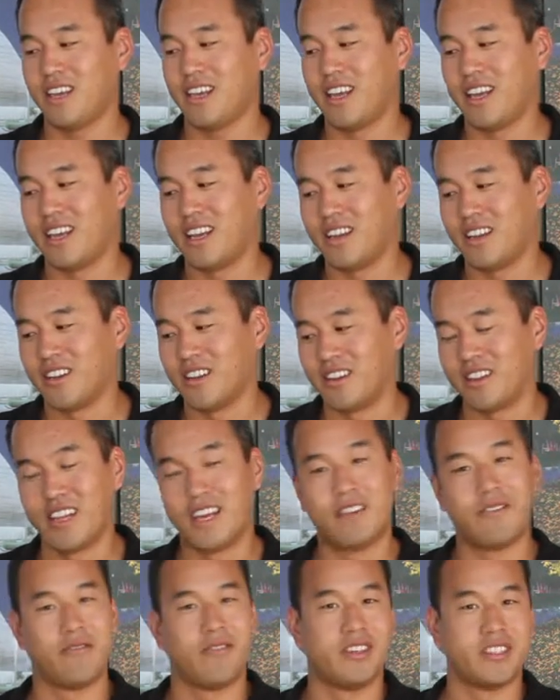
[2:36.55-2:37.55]
and
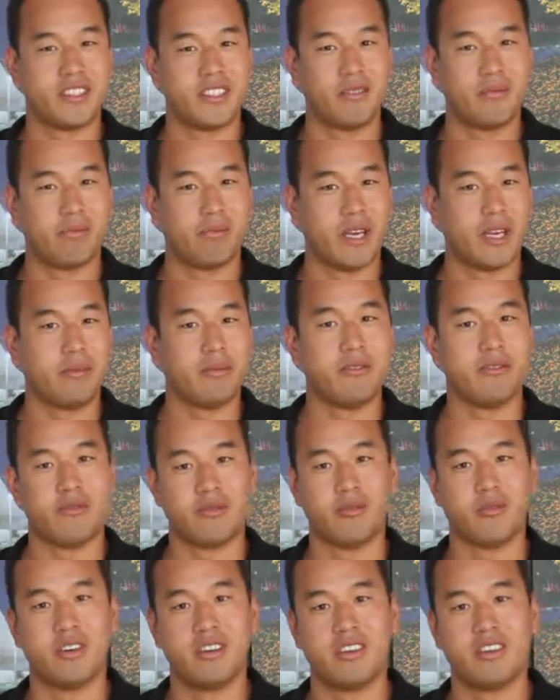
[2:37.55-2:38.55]
that visit may be
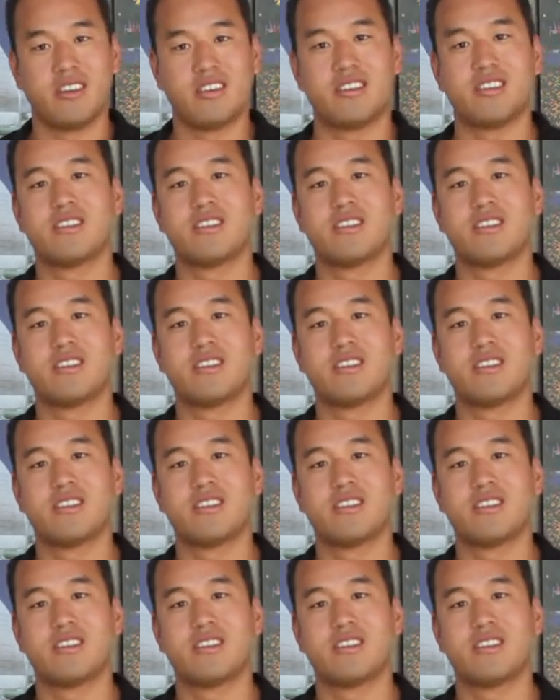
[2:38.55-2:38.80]
void.